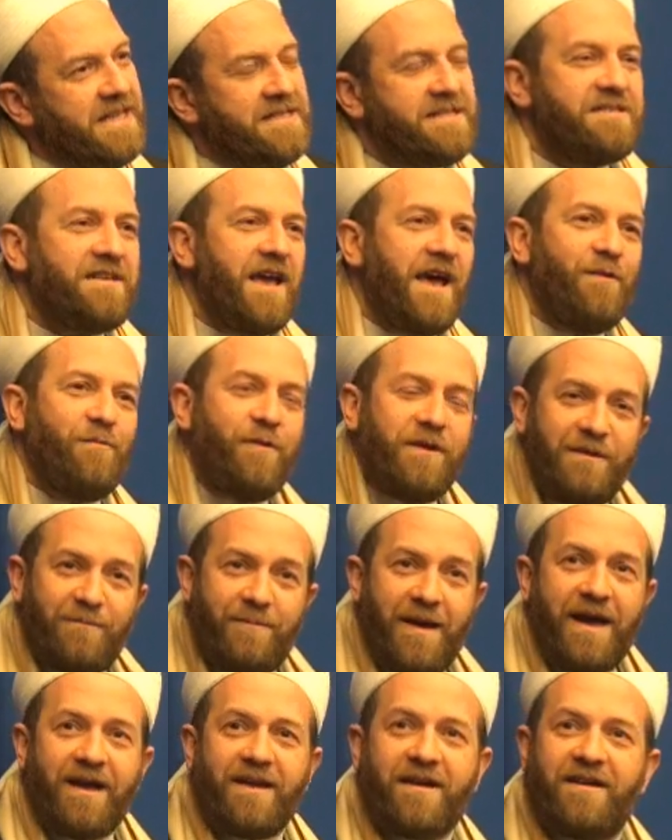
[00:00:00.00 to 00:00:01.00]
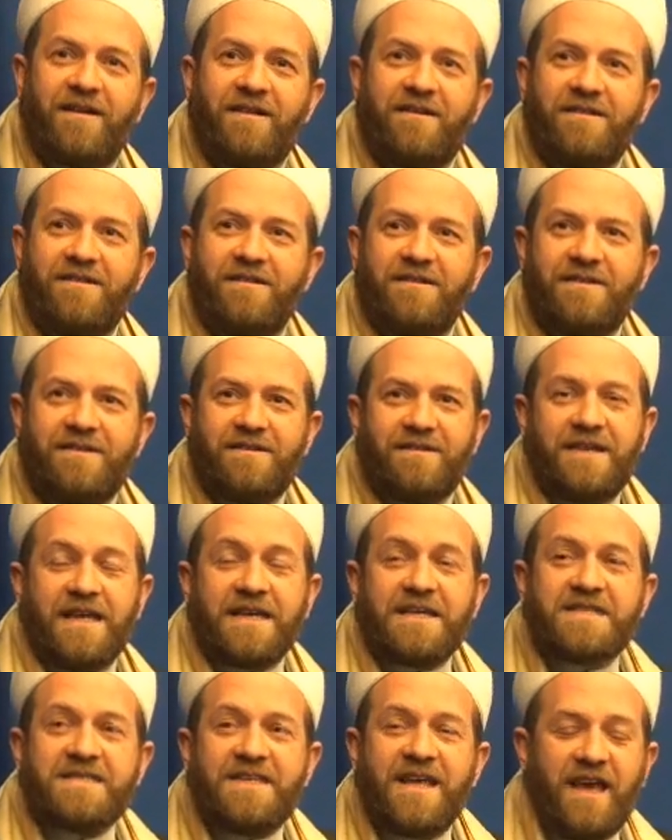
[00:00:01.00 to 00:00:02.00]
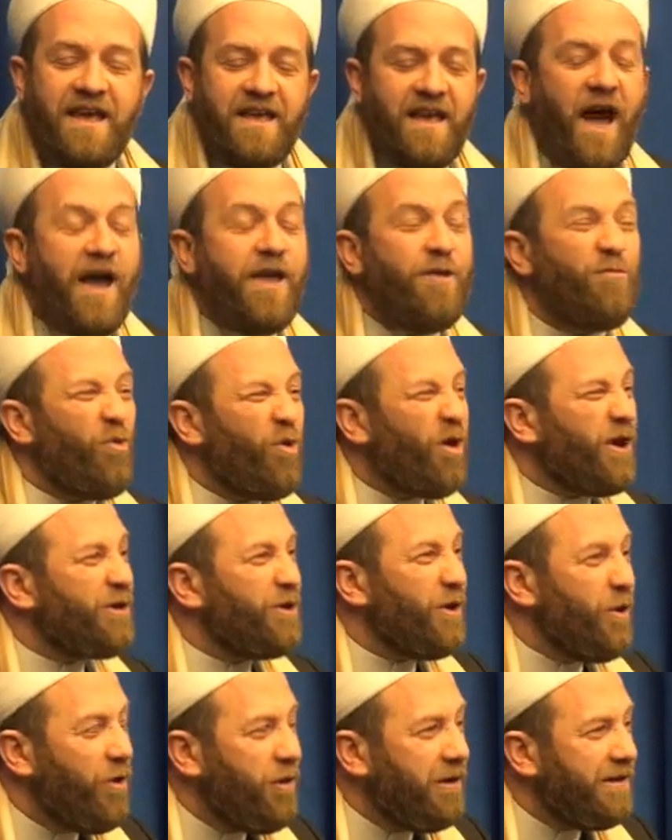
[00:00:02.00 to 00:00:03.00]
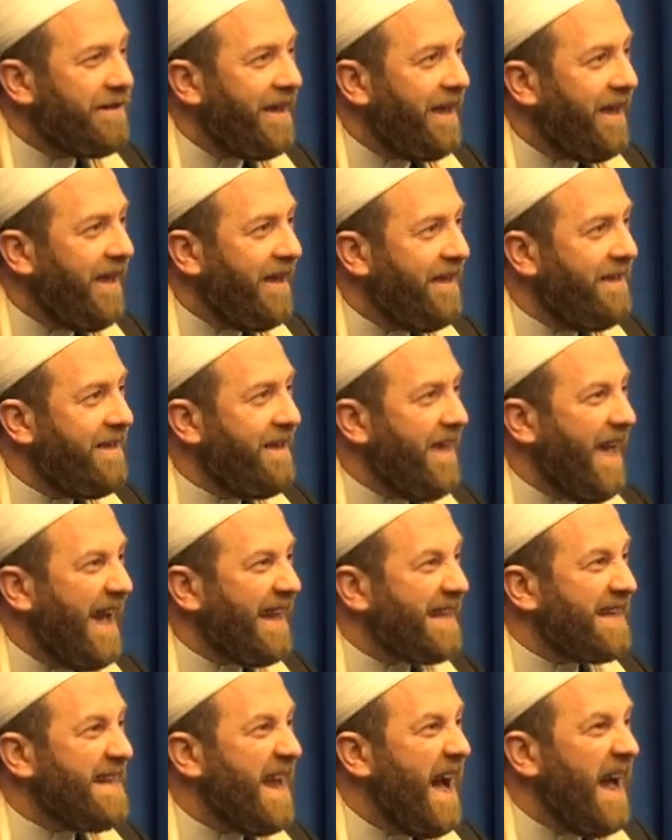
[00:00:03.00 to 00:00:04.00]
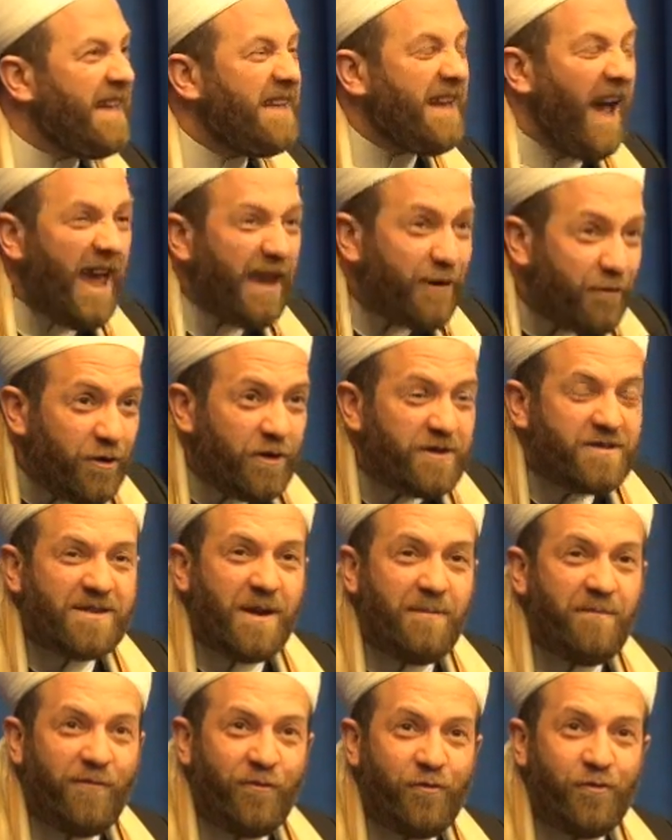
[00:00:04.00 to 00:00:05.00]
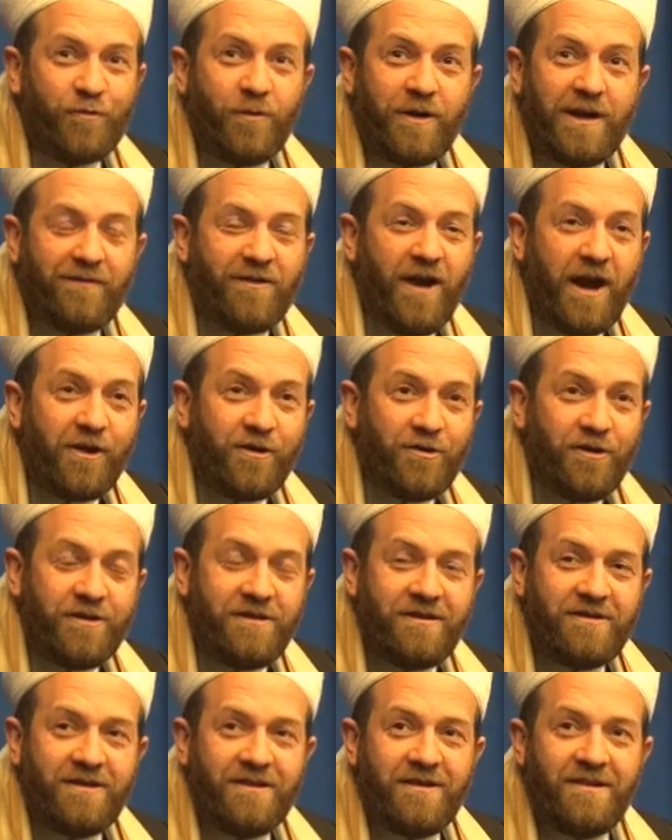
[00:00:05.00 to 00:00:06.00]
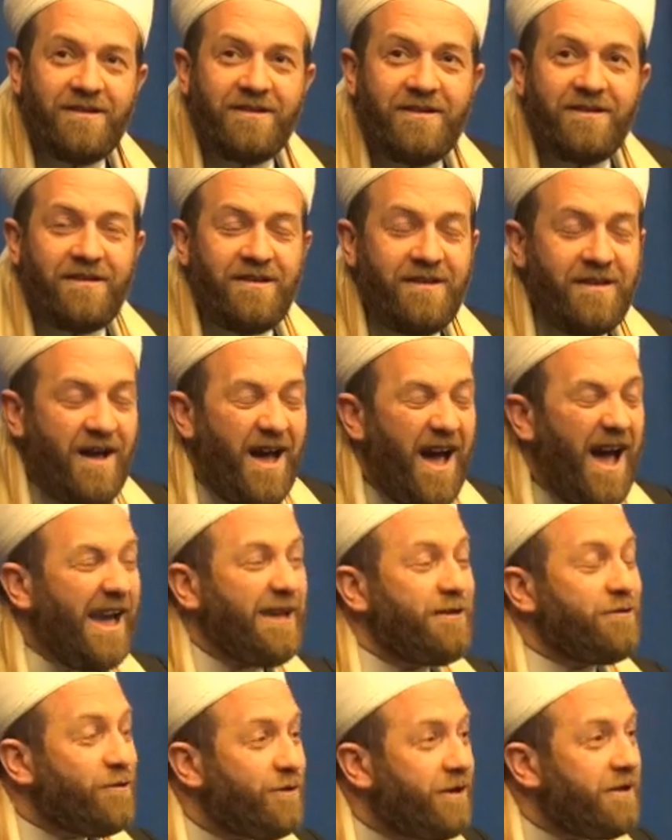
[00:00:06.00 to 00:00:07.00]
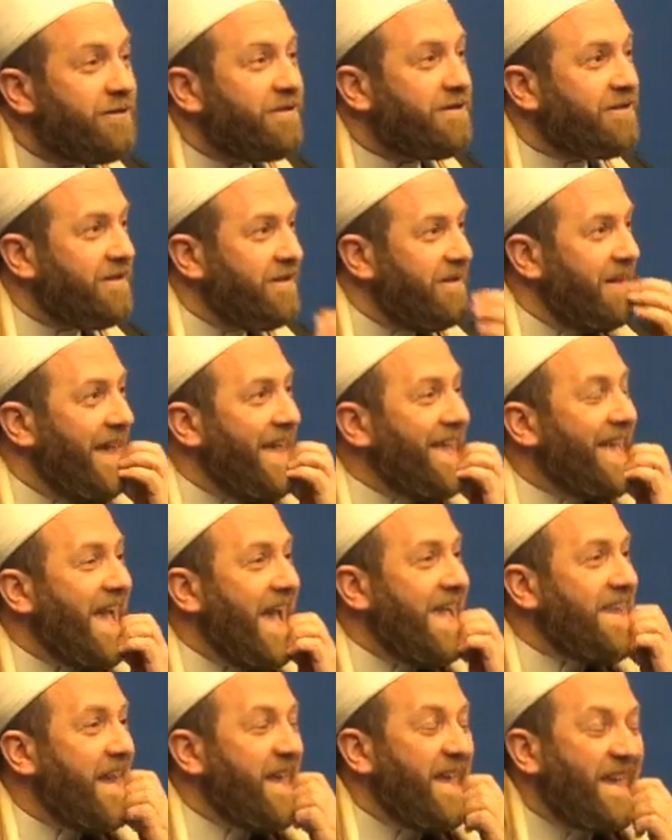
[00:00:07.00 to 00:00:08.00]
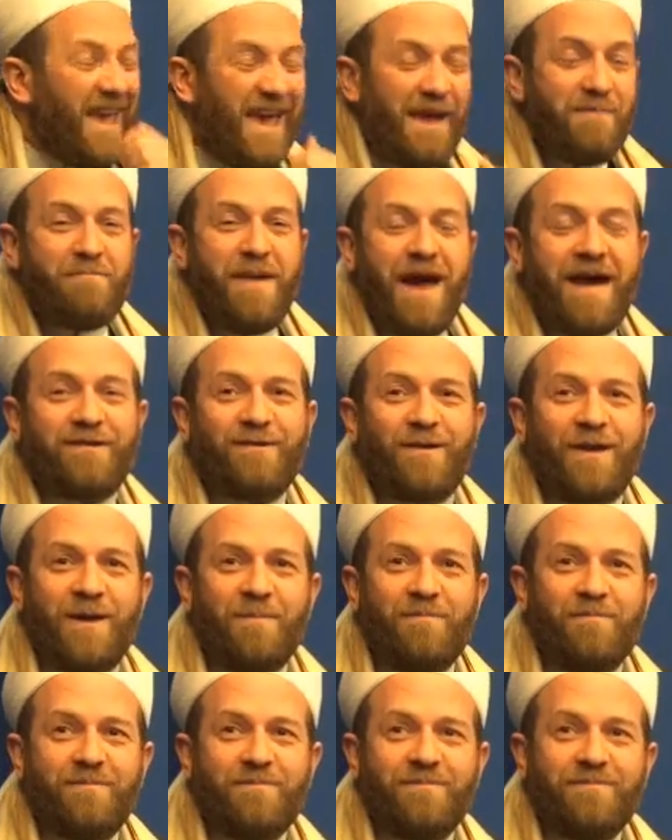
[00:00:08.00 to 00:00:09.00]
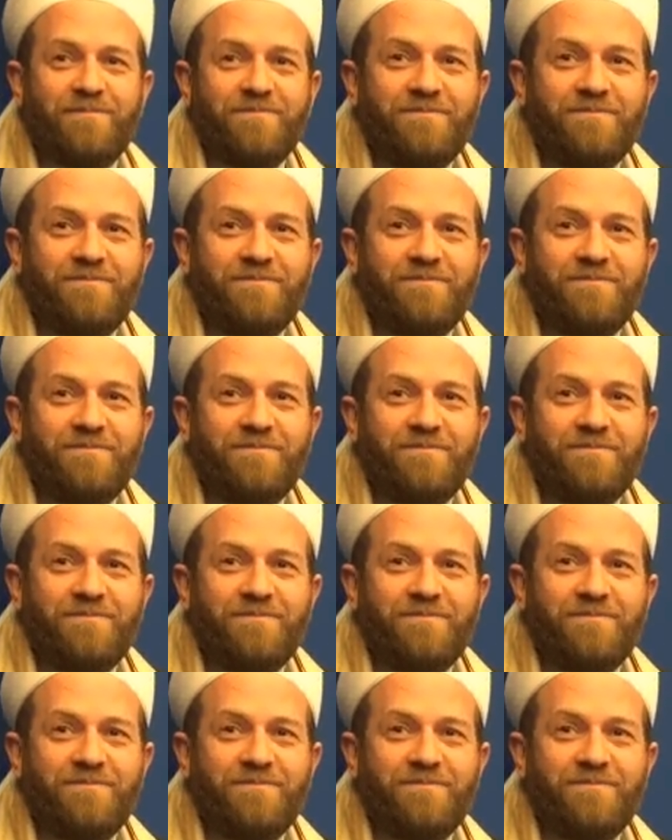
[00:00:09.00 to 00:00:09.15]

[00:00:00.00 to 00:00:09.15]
He says, I went back. Next day, I worked the whole day. At night, I cooked some food, whatever I could. I took it again and I came back to him.